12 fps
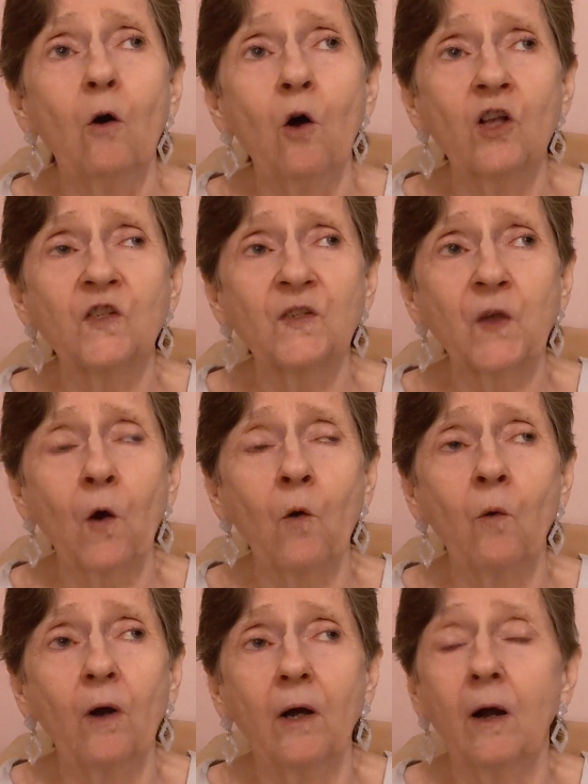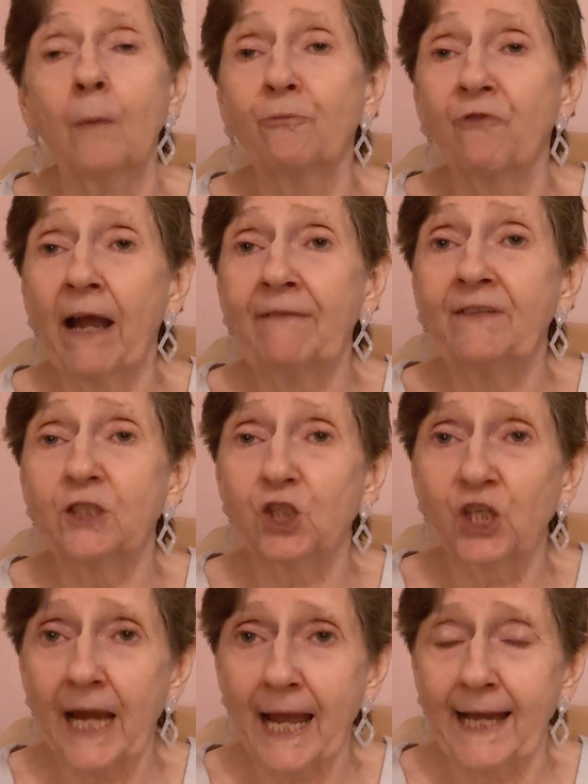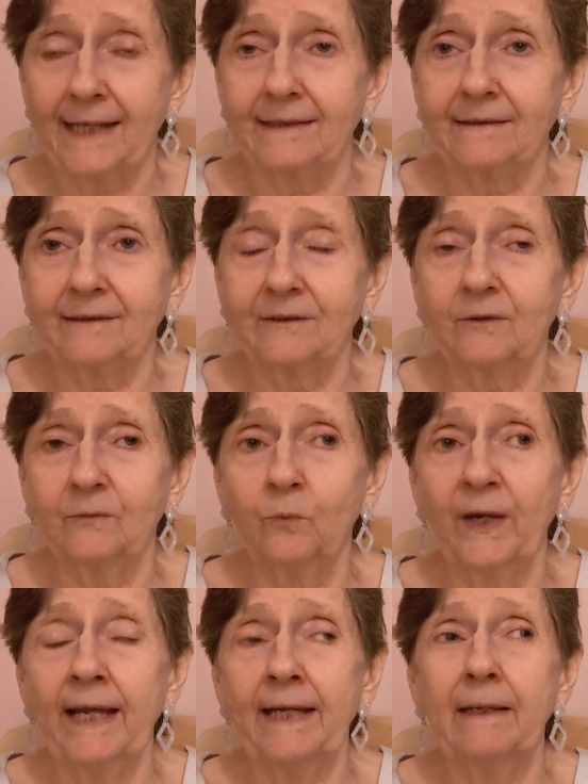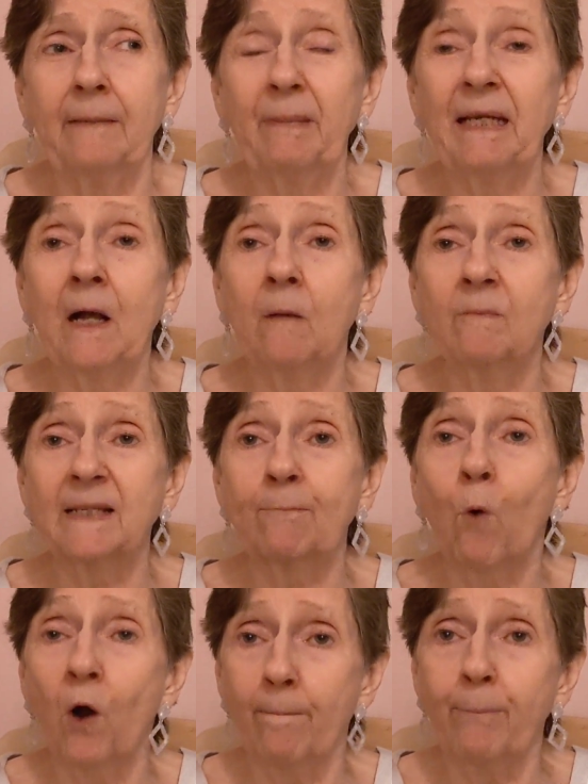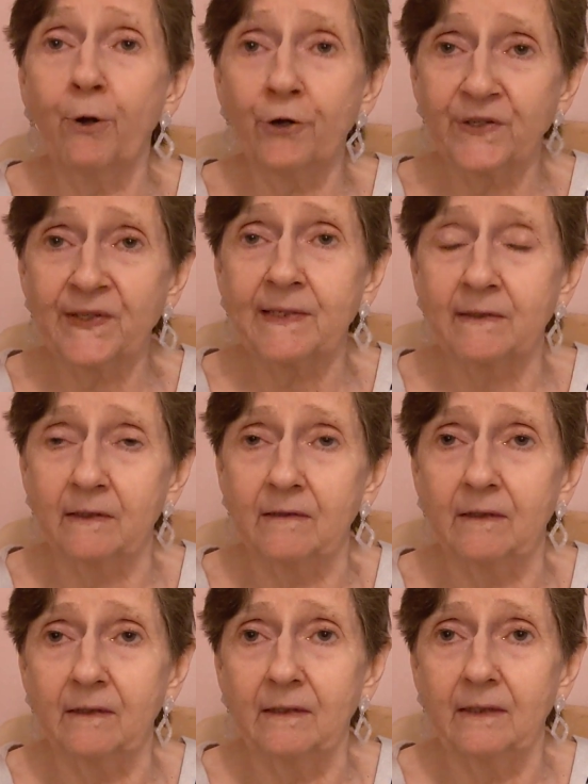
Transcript: also a private chat where it becomes more personal.